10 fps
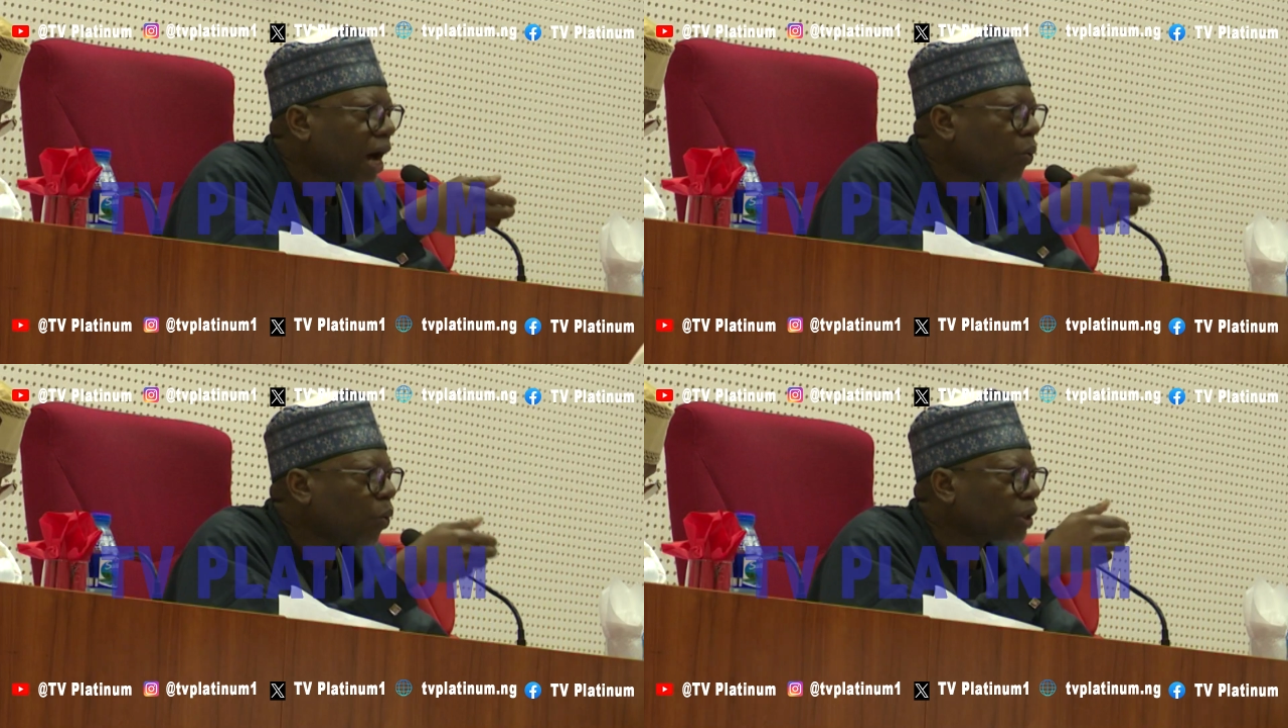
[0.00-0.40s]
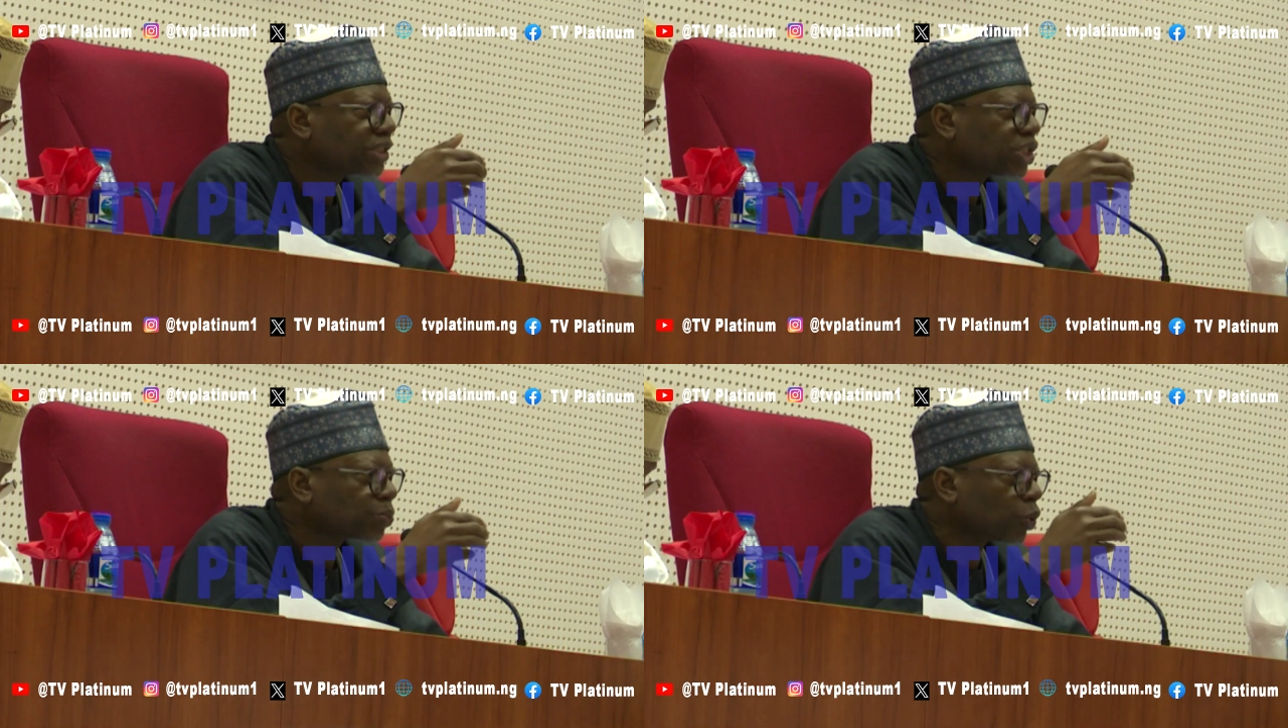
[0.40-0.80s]
and what
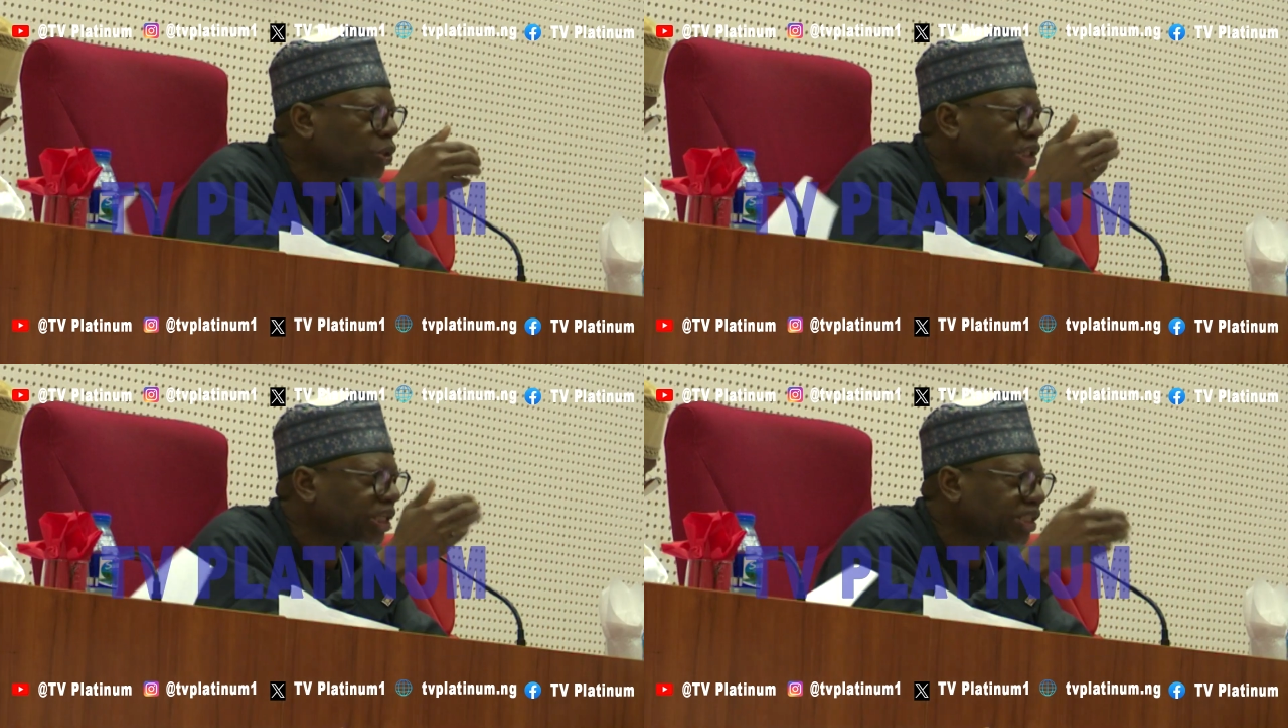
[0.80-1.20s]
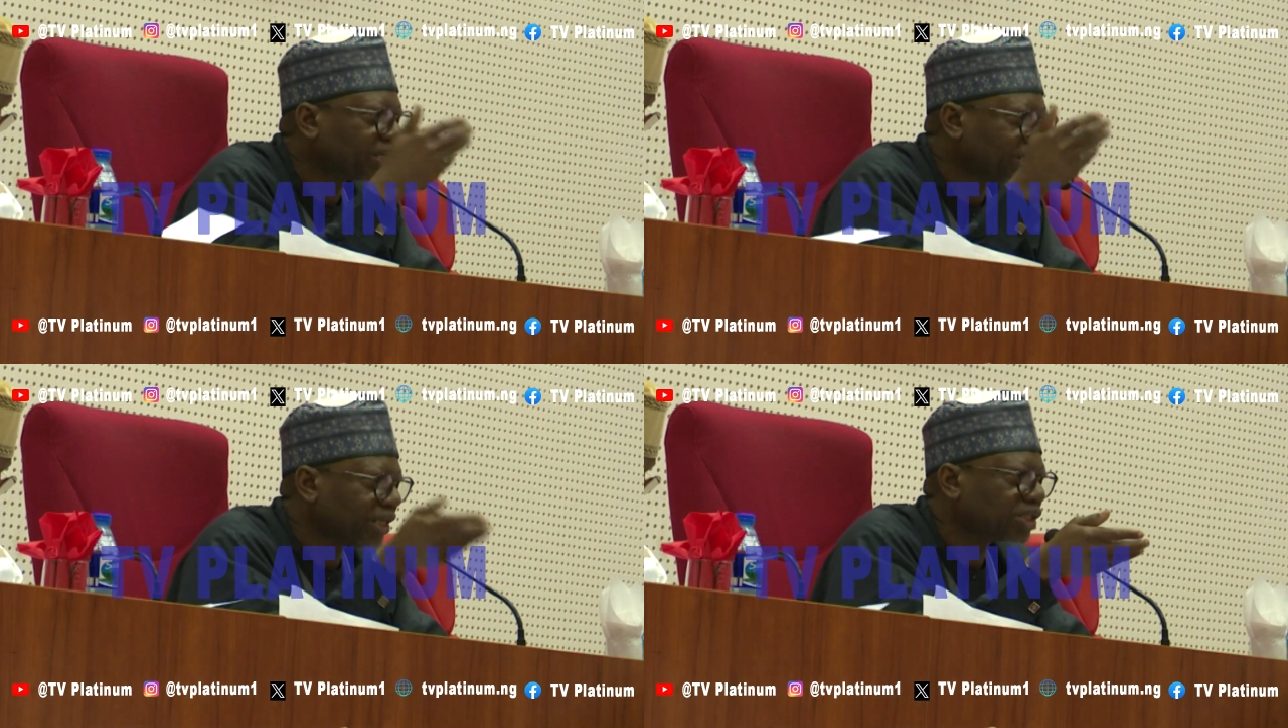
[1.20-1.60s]
his
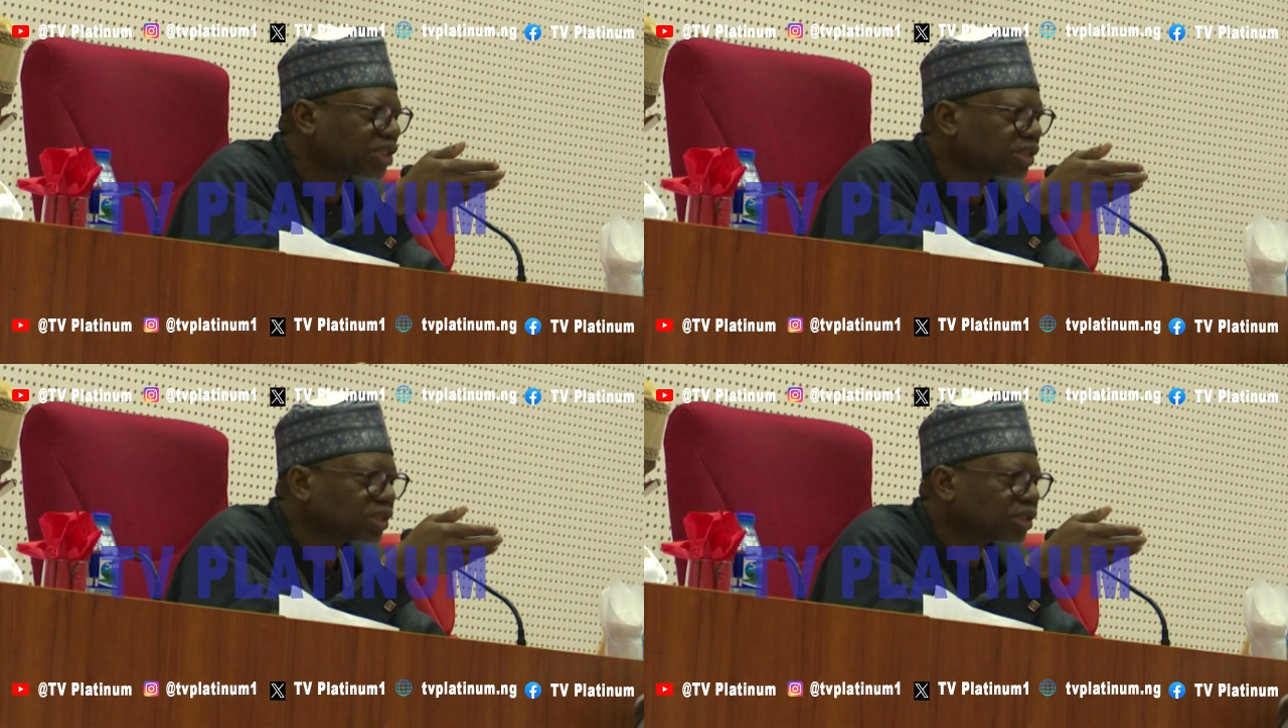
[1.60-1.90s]
projection is